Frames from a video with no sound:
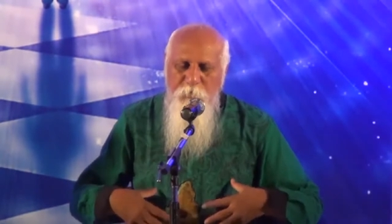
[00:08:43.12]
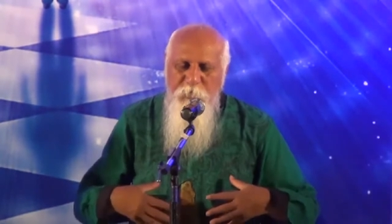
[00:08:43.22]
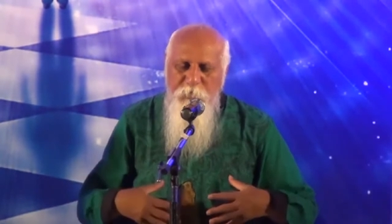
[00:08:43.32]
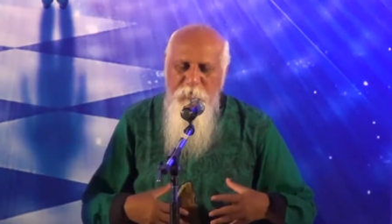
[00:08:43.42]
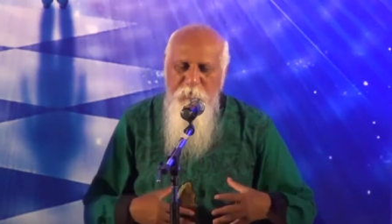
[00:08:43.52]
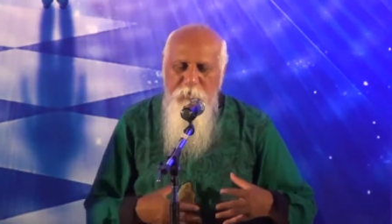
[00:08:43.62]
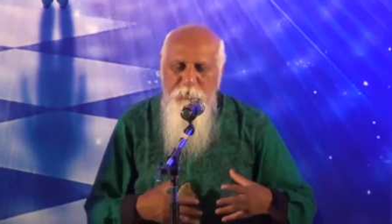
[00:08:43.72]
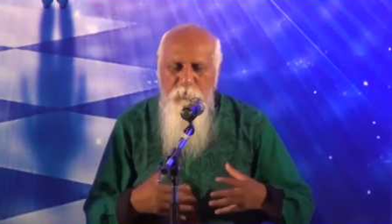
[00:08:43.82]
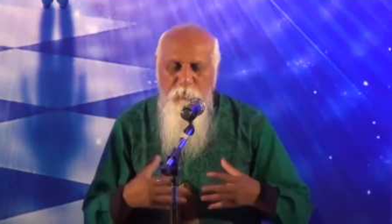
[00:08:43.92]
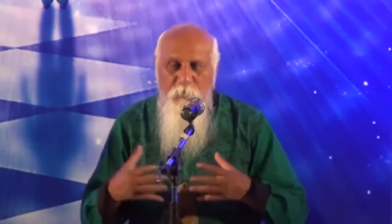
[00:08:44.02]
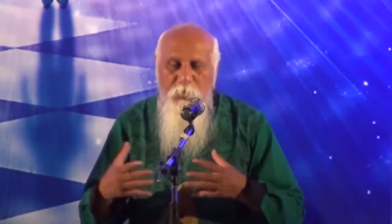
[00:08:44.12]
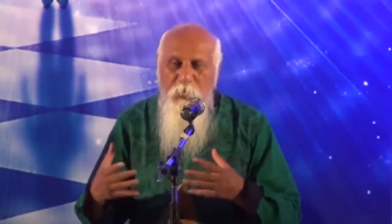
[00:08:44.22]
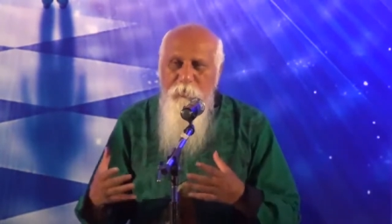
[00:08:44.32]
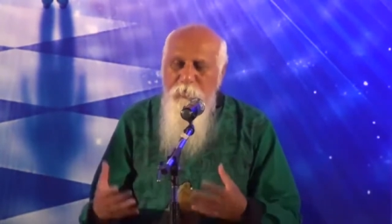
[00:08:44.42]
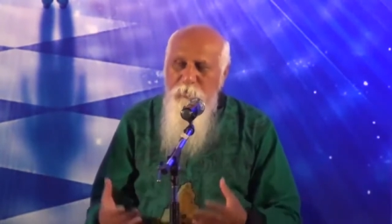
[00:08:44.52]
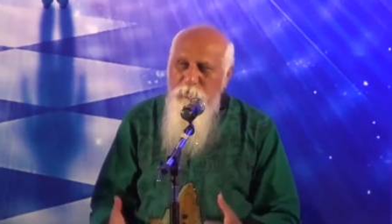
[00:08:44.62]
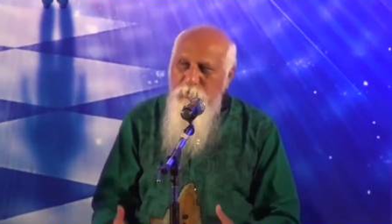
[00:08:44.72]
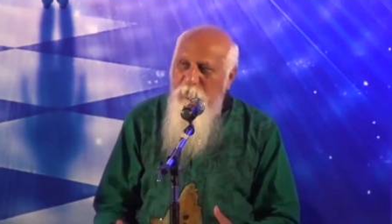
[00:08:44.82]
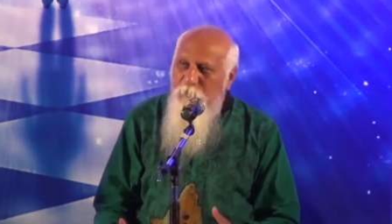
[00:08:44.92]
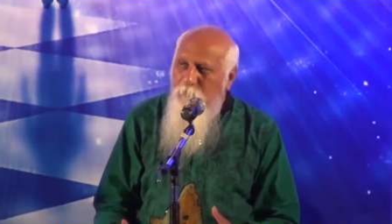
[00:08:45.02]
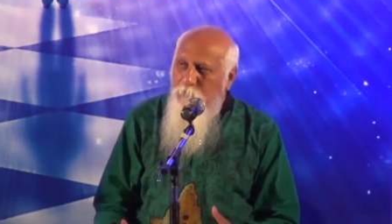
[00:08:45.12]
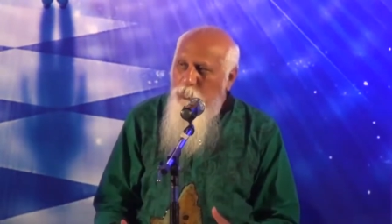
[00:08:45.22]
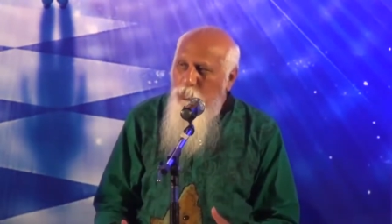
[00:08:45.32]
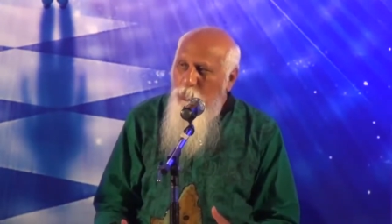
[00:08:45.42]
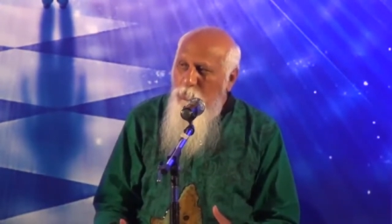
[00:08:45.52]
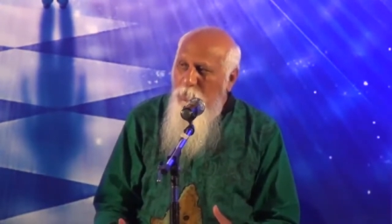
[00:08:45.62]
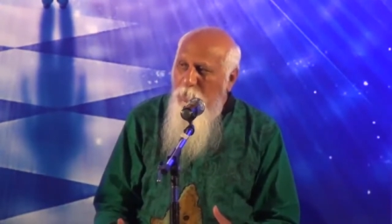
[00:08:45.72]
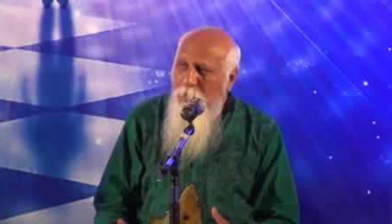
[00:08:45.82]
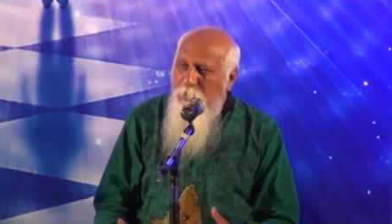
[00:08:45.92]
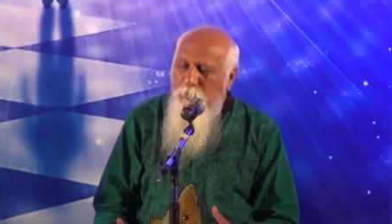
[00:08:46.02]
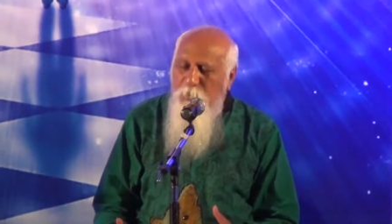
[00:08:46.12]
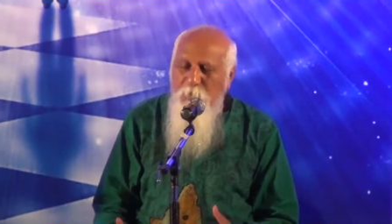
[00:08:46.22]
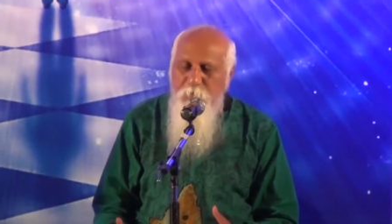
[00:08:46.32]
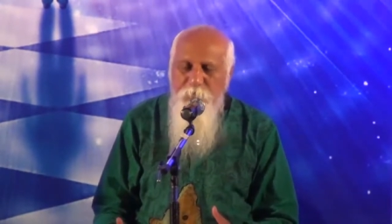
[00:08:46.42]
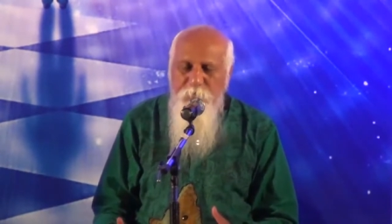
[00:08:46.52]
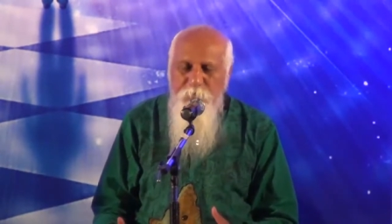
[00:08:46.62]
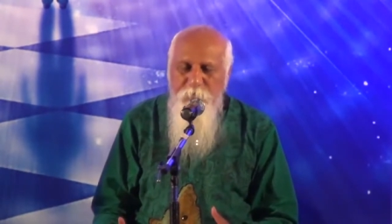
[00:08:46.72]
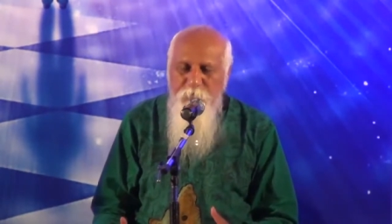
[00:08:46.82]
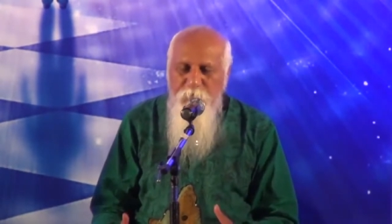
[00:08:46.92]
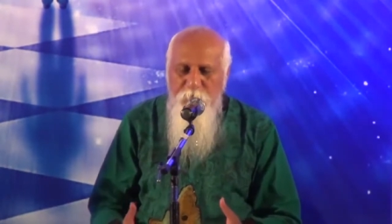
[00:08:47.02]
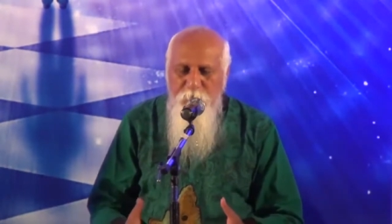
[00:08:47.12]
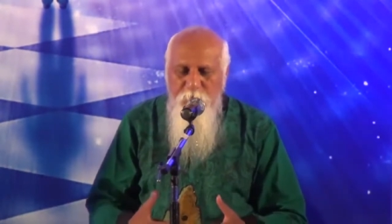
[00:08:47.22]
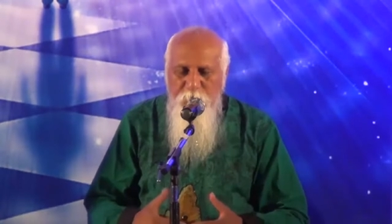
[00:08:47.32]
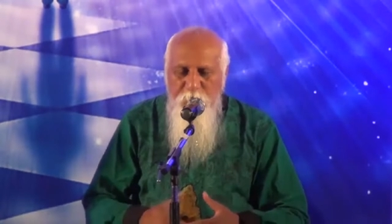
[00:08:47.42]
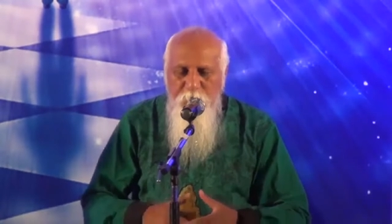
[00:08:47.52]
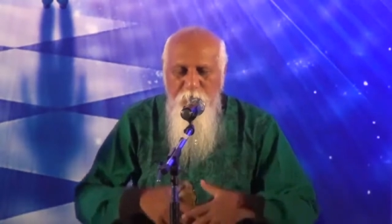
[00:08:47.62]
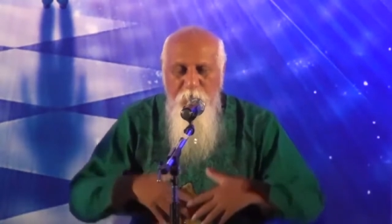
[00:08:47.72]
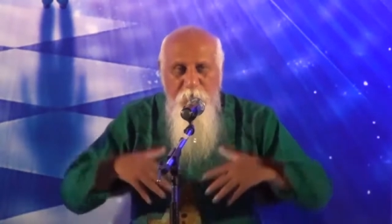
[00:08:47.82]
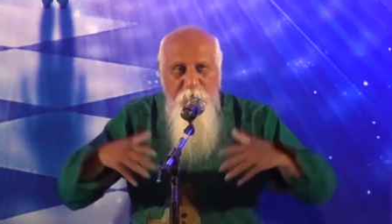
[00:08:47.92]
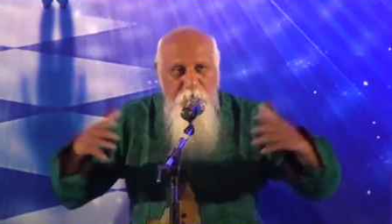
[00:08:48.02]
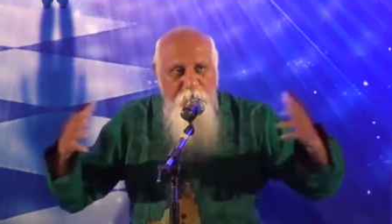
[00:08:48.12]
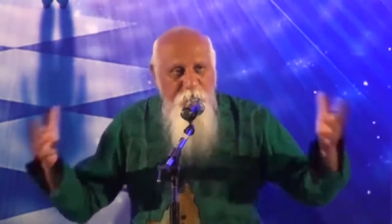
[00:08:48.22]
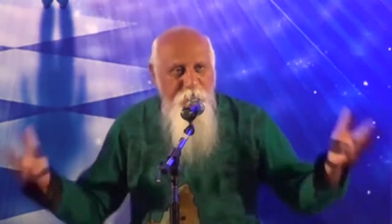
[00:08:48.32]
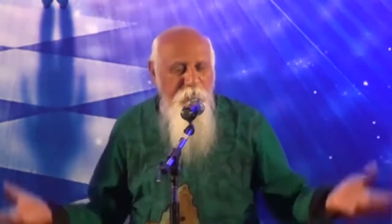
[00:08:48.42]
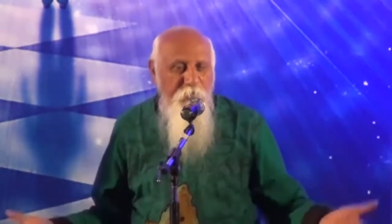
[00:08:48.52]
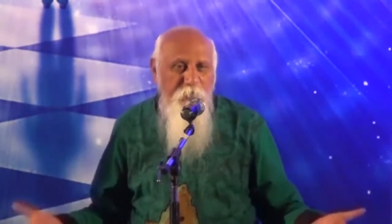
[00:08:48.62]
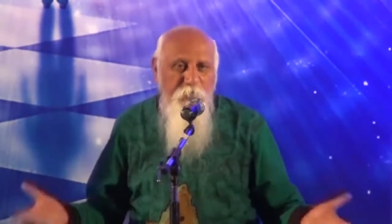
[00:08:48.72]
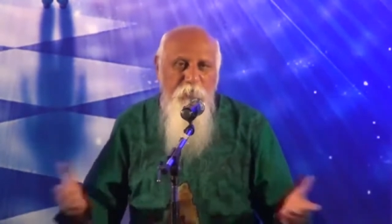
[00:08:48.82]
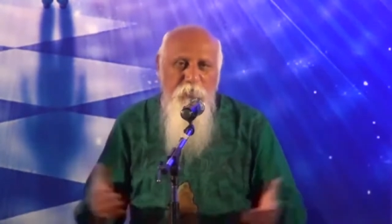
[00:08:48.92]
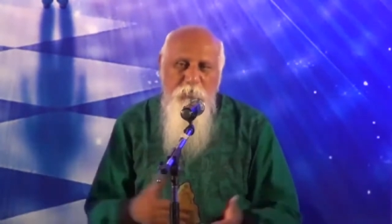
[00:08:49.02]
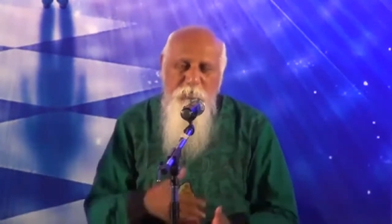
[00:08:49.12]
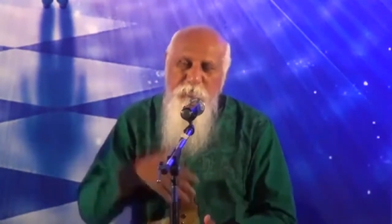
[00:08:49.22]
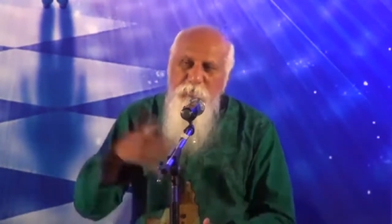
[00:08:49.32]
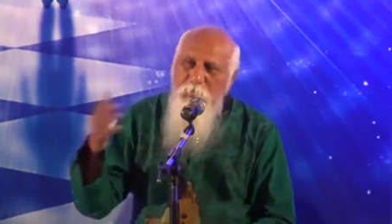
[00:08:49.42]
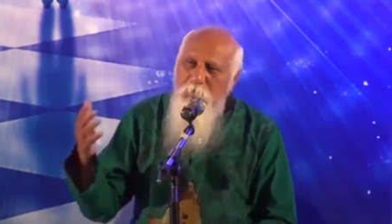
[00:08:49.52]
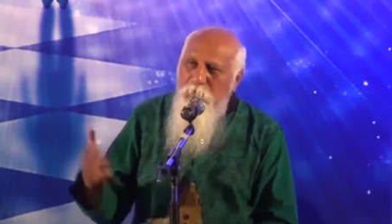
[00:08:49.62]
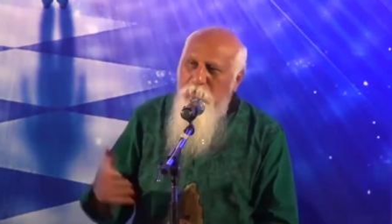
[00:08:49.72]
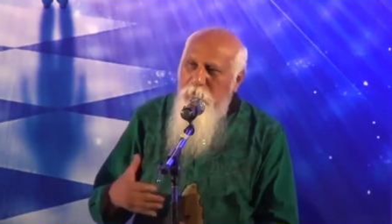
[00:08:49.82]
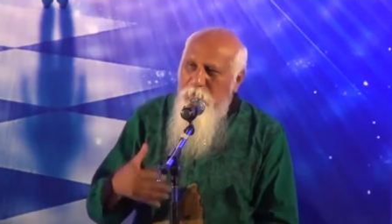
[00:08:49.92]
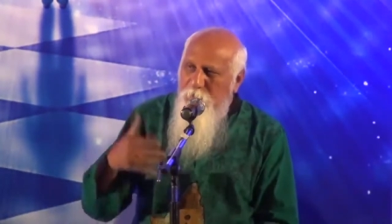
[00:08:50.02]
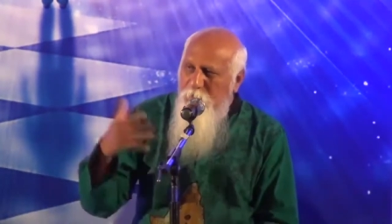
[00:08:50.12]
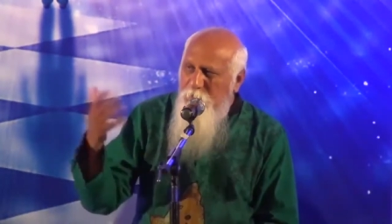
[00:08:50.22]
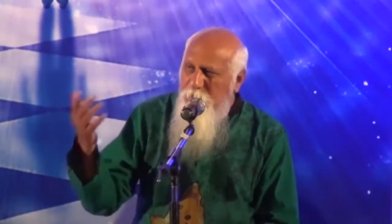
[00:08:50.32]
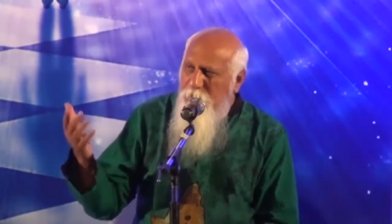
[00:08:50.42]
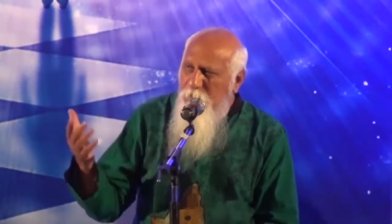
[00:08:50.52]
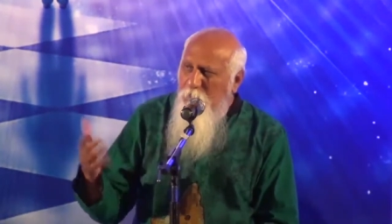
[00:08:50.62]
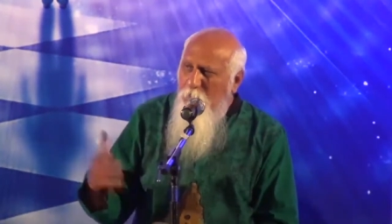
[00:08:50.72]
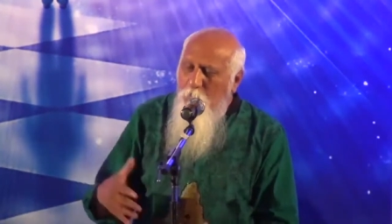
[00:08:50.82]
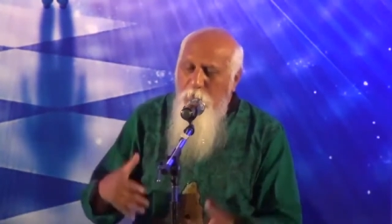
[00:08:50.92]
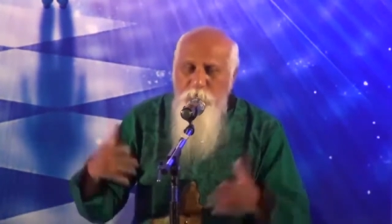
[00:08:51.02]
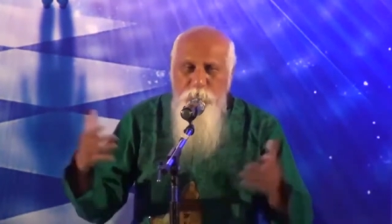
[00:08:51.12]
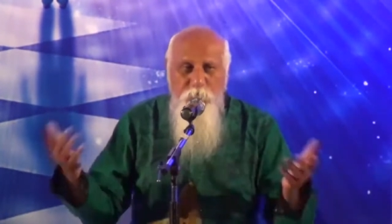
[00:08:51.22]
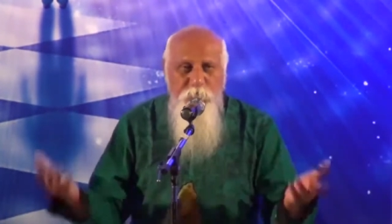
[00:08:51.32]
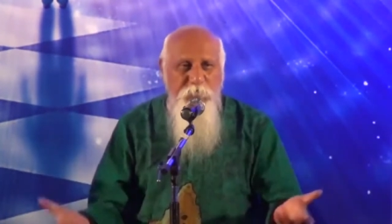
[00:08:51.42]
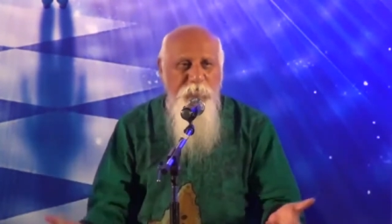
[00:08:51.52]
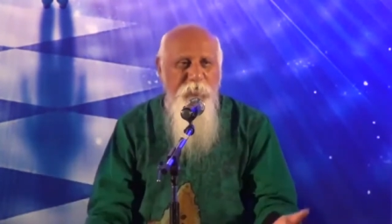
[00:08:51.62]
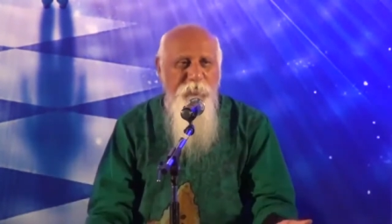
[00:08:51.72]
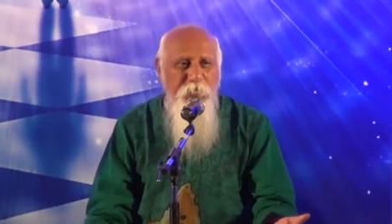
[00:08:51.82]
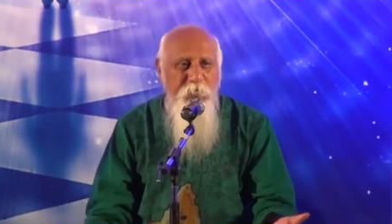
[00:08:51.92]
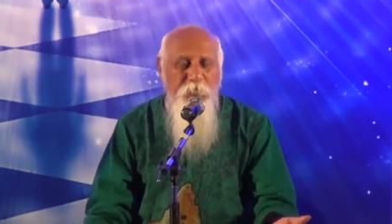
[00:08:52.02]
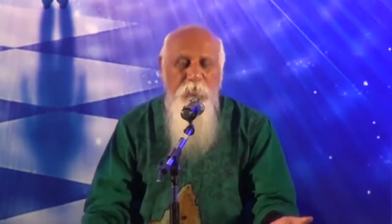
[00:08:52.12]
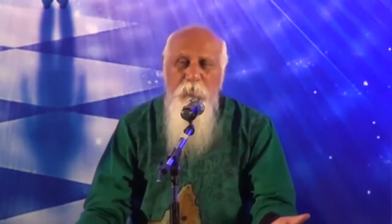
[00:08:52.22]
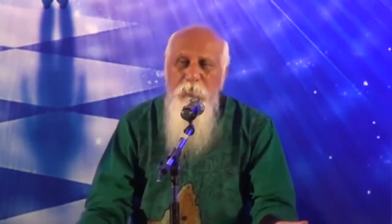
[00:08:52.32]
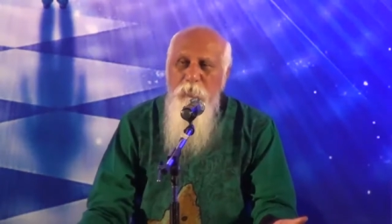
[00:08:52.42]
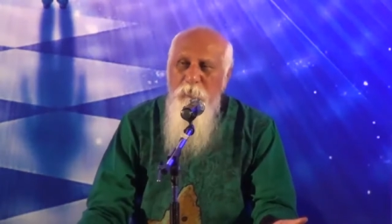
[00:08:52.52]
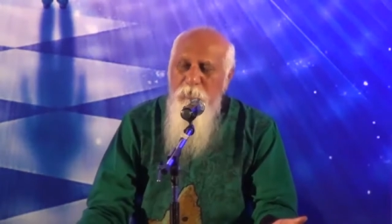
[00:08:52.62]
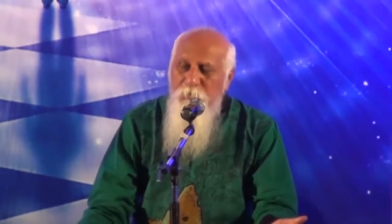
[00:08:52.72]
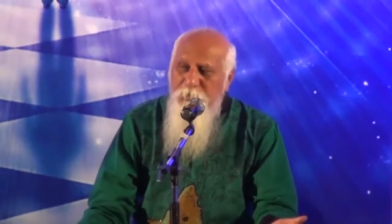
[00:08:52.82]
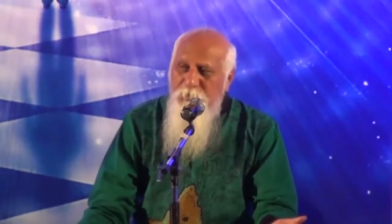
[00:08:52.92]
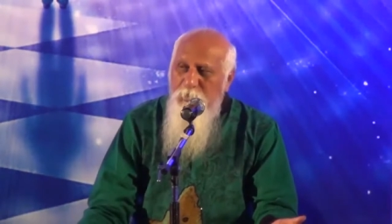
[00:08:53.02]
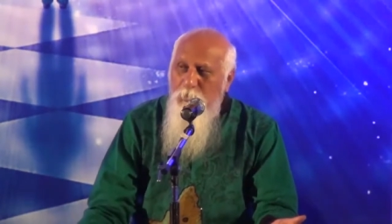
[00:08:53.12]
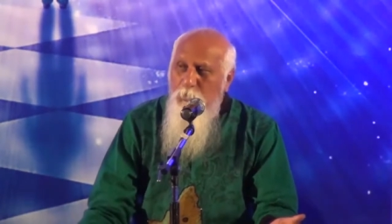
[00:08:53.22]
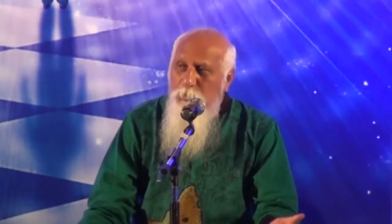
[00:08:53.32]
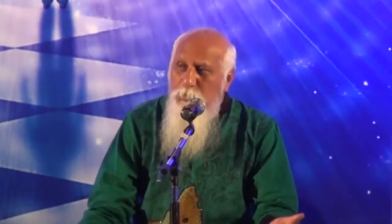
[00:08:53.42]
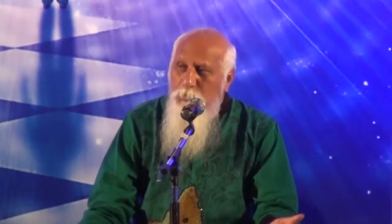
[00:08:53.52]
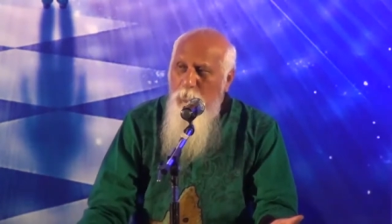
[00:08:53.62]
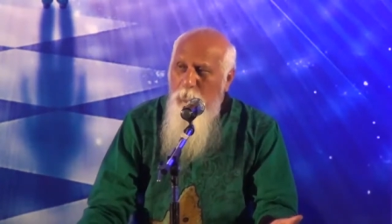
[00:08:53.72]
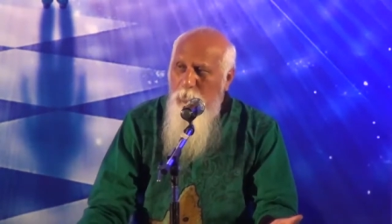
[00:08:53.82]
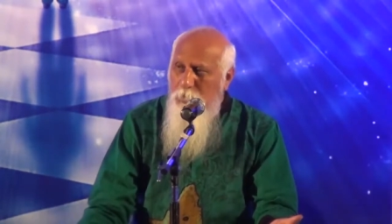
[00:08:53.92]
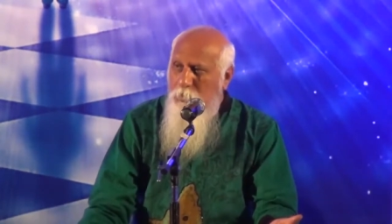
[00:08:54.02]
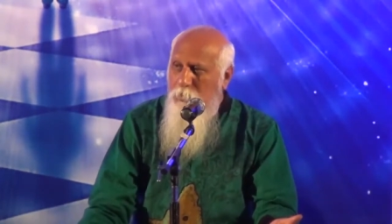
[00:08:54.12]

from that level to, we are the self, soul, Atma, from until we are everything. This is the transition. Once you reach that stage, your personal growth is over.